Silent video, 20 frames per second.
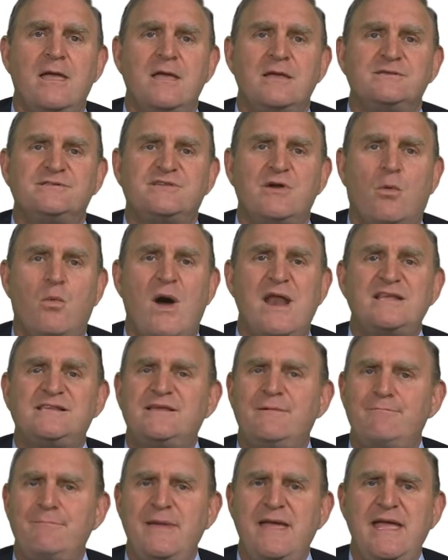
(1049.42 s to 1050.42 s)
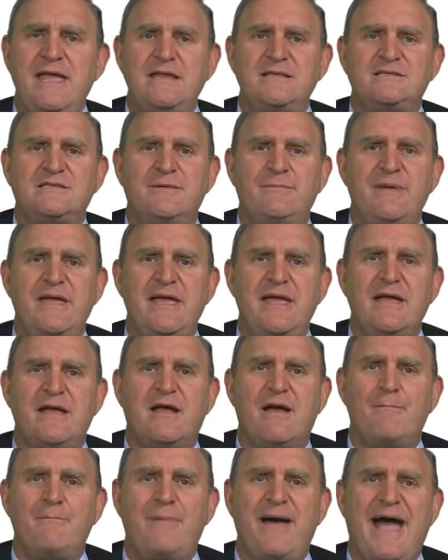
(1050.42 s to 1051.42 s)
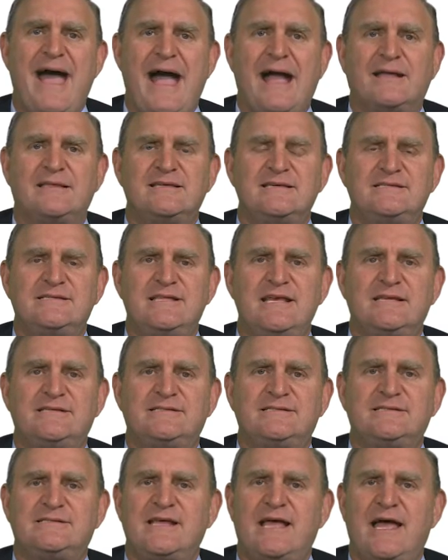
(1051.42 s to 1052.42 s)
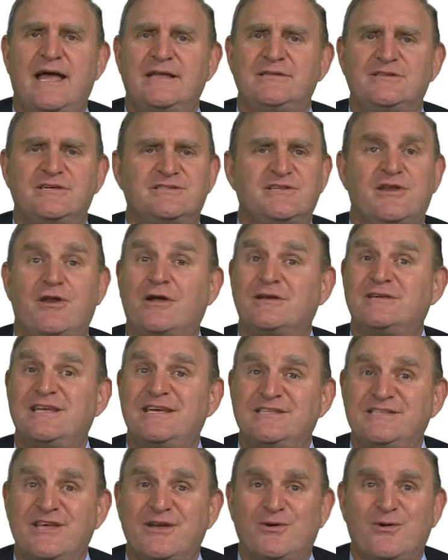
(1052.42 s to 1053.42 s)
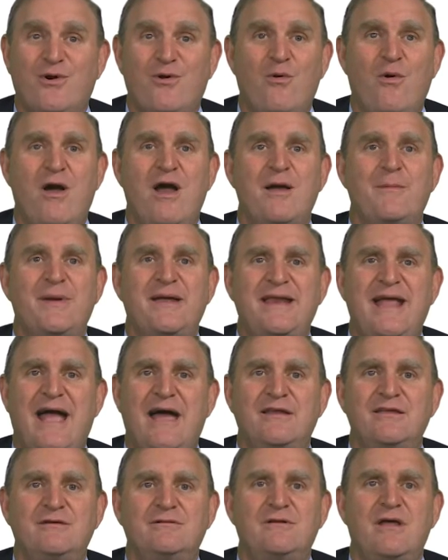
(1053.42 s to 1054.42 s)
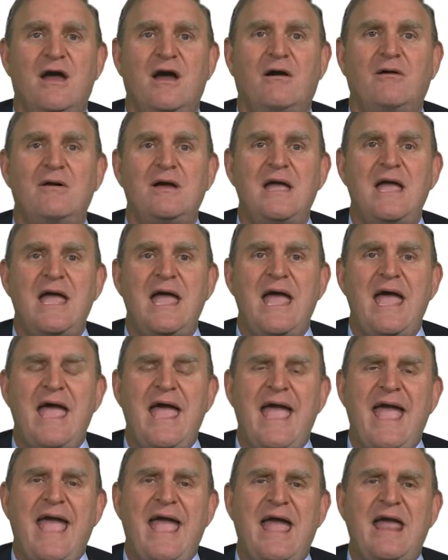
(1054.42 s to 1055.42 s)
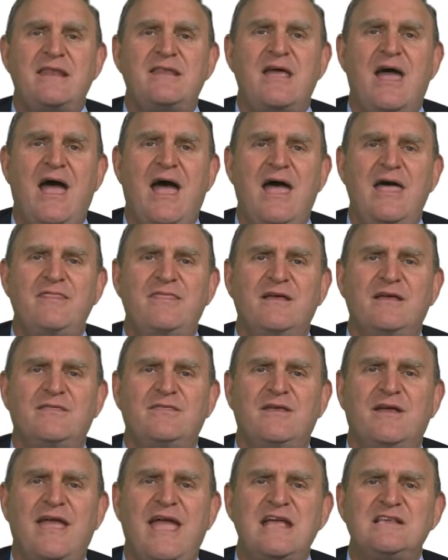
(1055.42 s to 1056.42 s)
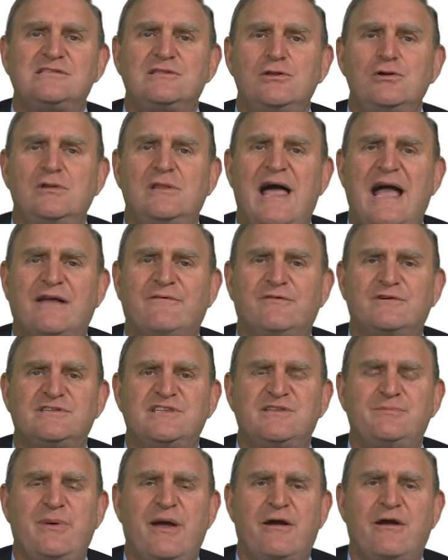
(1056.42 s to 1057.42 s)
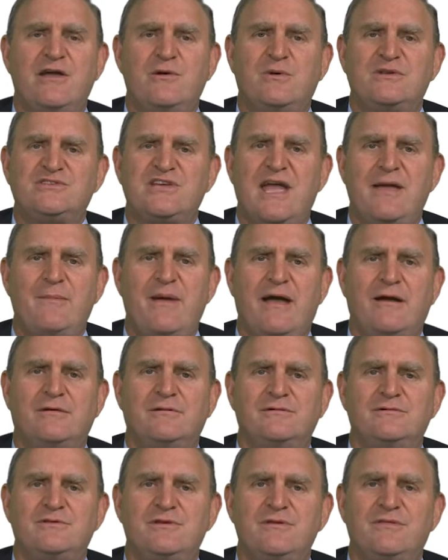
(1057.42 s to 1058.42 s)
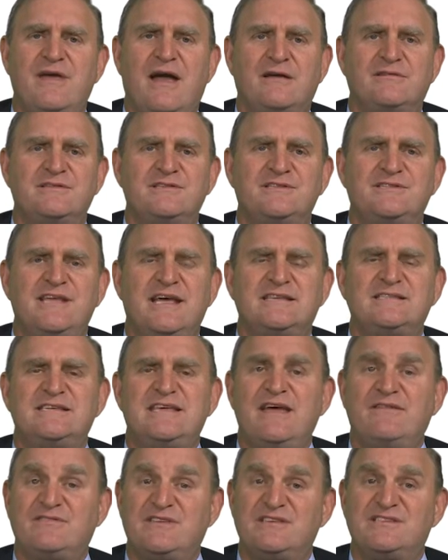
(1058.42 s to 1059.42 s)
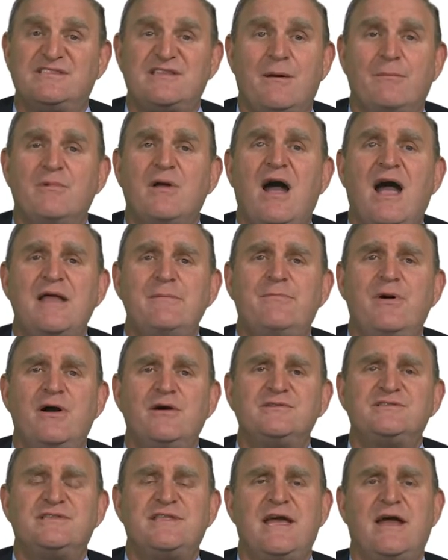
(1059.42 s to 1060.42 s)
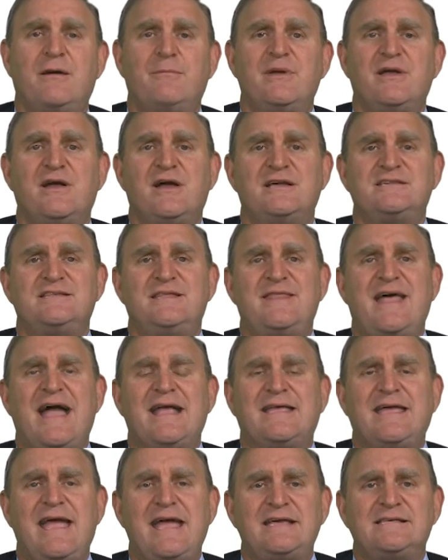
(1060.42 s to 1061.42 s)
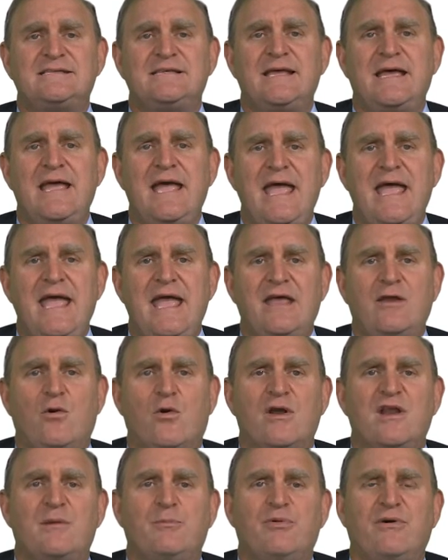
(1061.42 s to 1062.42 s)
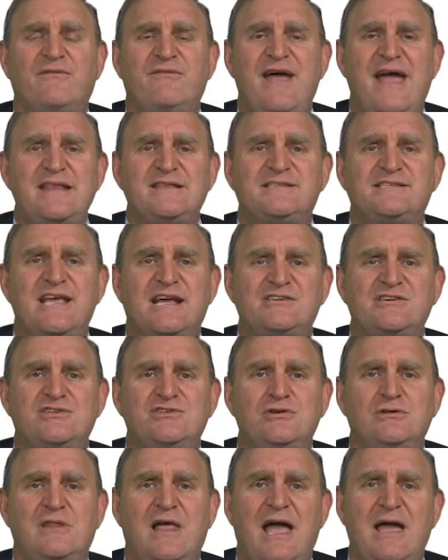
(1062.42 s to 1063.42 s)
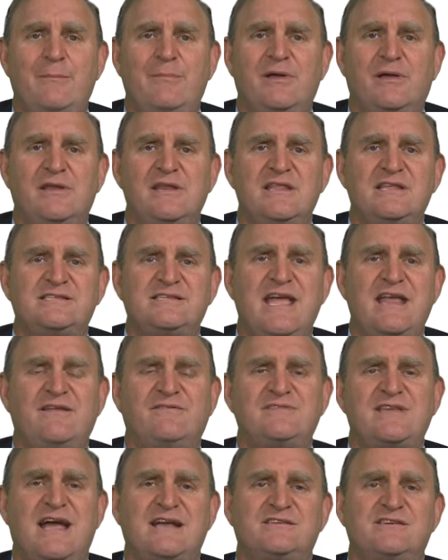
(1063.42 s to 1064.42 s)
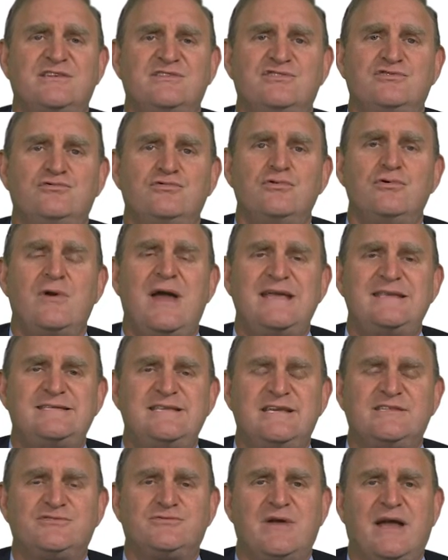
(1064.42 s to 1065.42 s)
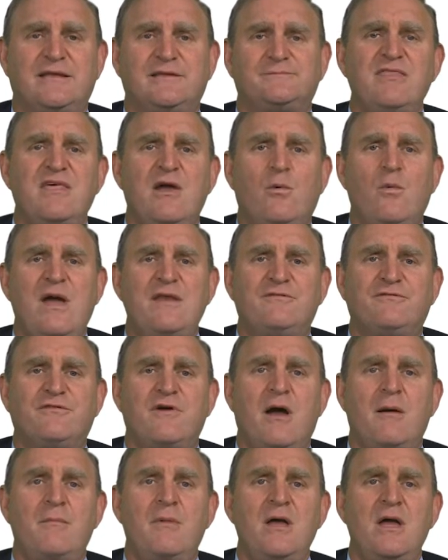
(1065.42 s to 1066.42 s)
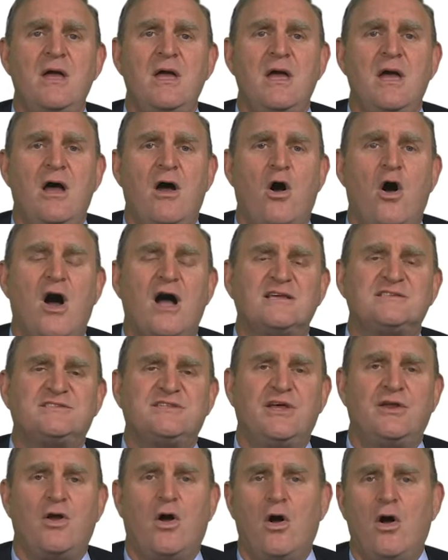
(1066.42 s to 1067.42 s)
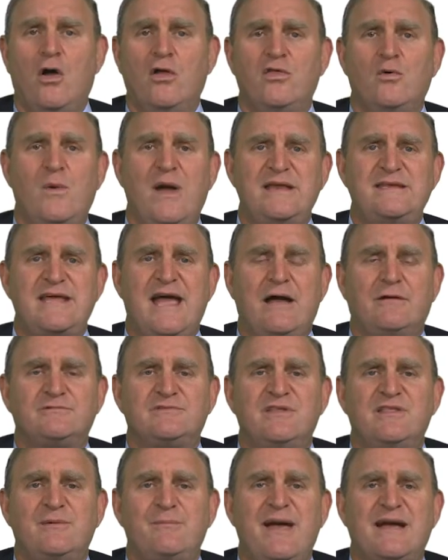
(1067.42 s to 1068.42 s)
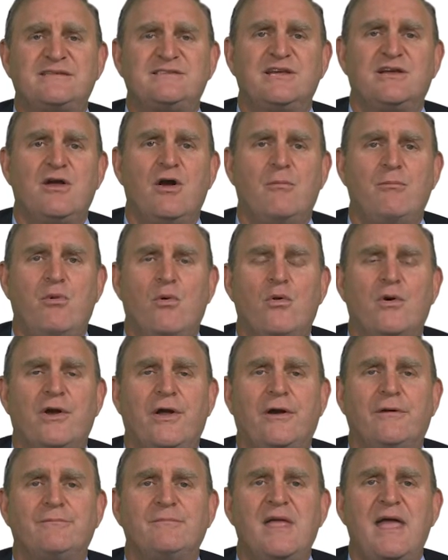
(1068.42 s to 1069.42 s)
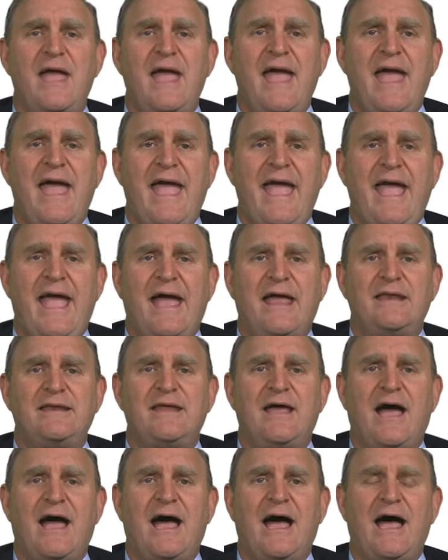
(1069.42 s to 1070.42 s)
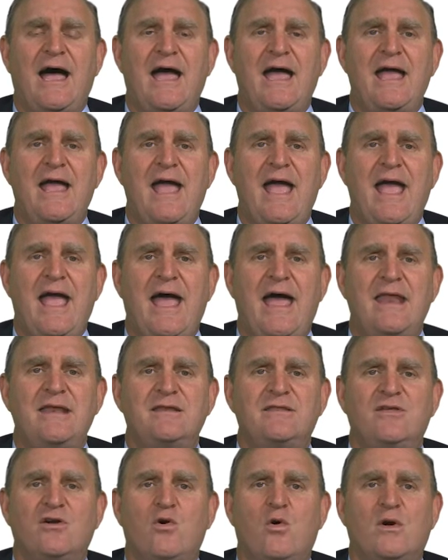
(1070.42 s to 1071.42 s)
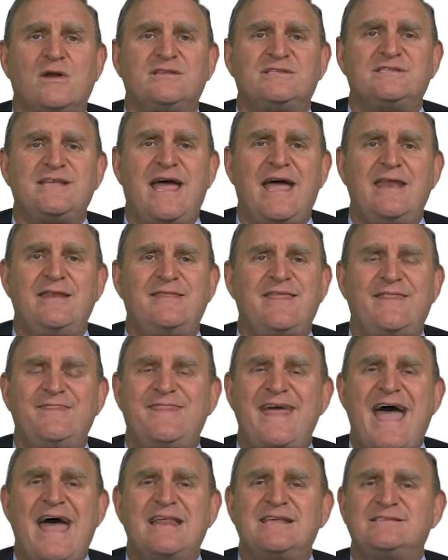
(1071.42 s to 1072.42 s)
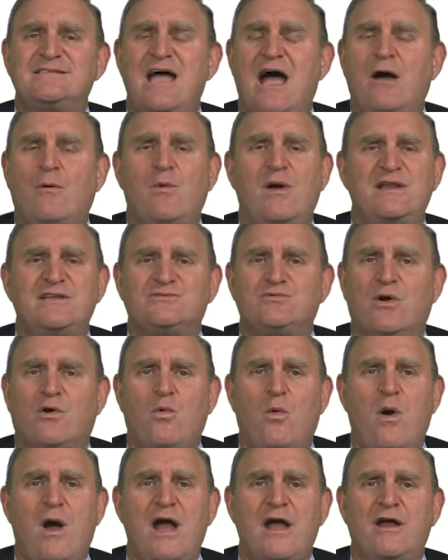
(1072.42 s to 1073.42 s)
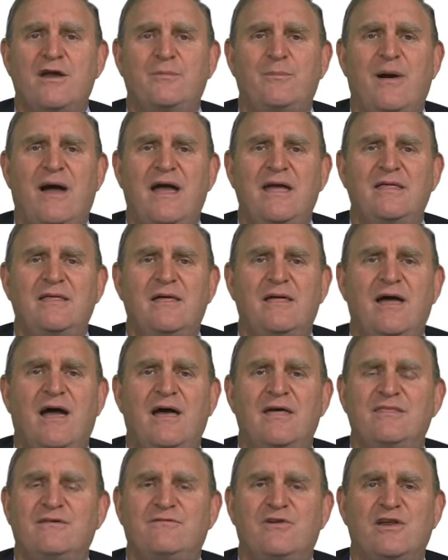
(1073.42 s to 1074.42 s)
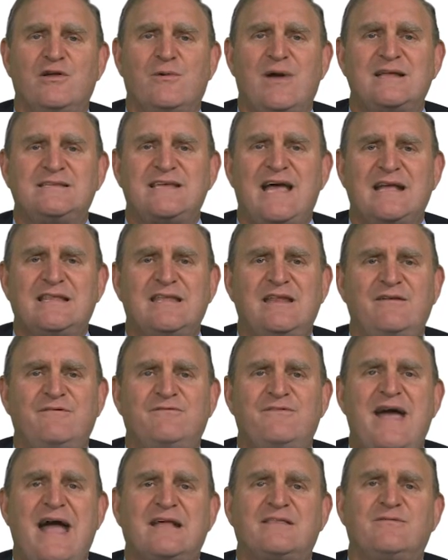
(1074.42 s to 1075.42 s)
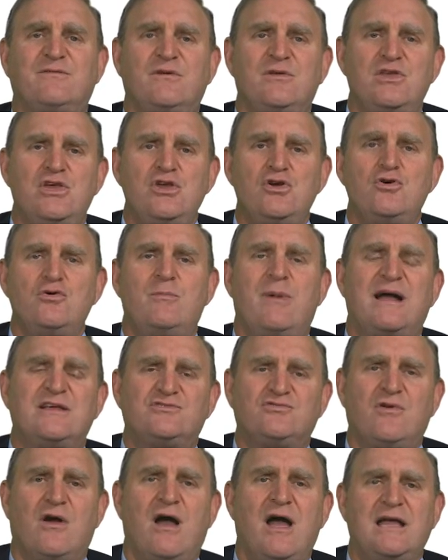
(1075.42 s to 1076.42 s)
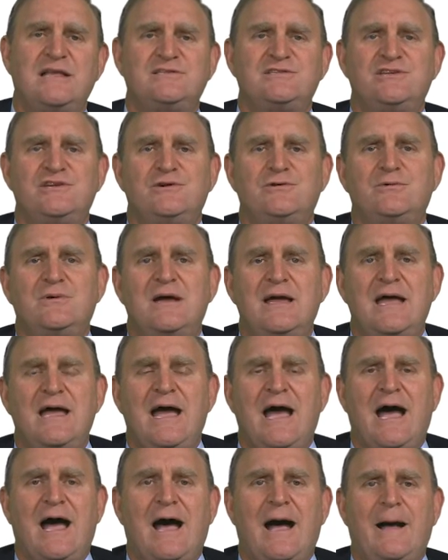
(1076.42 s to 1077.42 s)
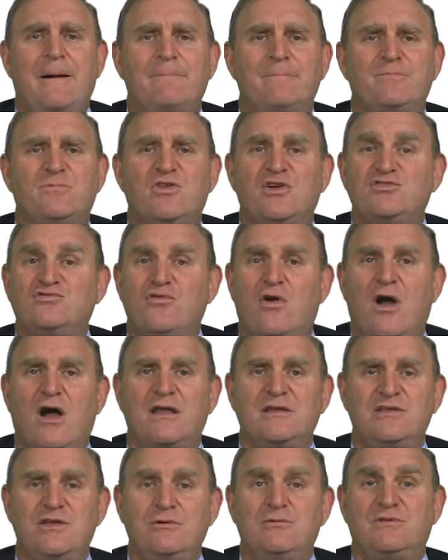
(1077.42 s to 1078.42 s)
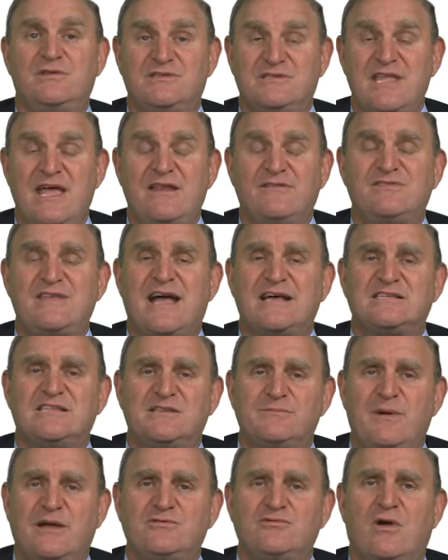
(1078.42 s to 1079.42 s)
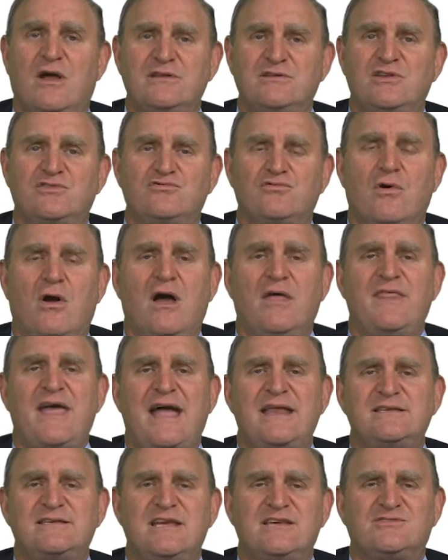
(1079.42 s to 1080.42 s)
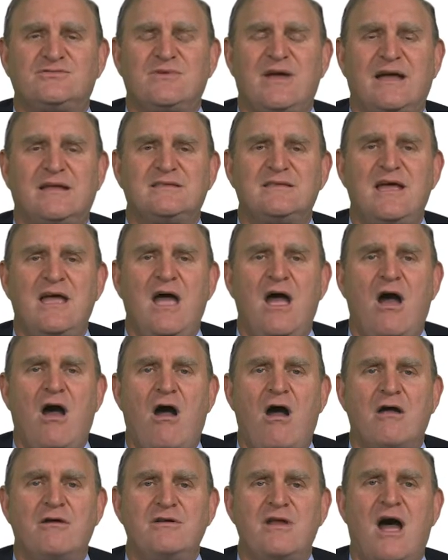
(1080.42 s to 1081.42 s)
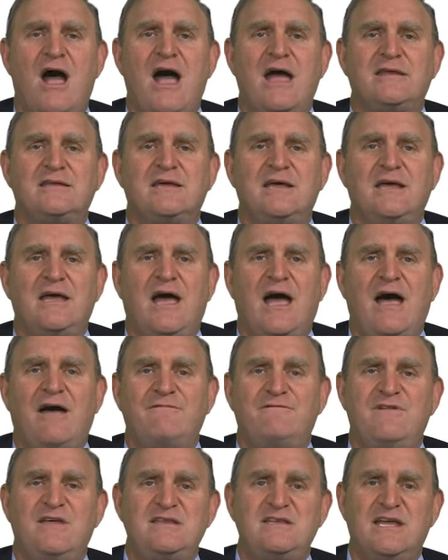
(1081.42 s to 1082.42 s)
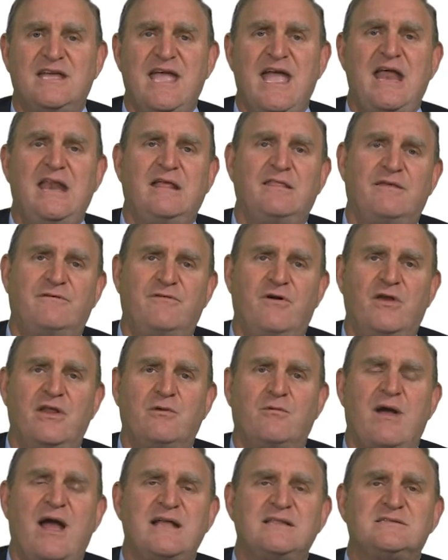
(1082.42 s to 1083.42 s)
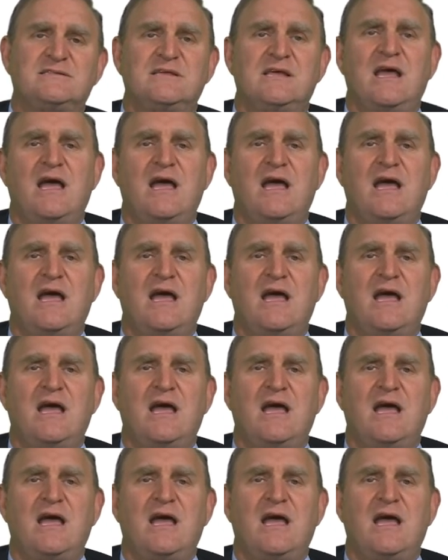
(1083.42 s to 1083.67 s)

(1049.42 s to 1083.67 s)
so, what does it mean to be compact? Is this uh, just an artistic requirement? How do you know? And uh, the, the case LULAC versus Perry, which came out in 2006, gives us some guideposts there because in that case, in order to prevent Section 2 liability, the state of Texas drew a district that went from Austin all the way down to the Mexico border. And, uh, and the court said that that is not what is required by uh, the Voting Rights Act. And in fact, you, by trying to, um, to draw, you, the state of Texas, by trying to draw that district, are not uh, vindicating the voting rights